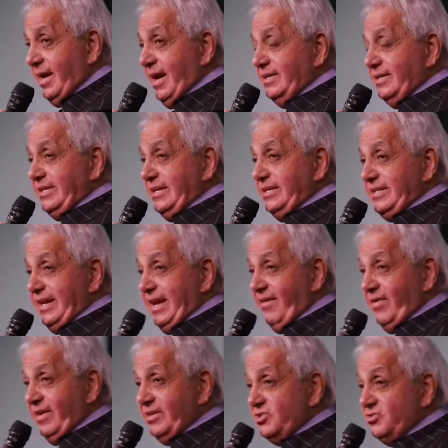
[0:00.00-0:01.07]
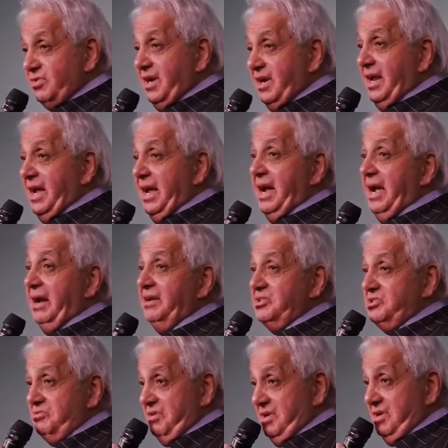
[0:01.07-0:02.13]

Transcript: And since heaven is real, hell is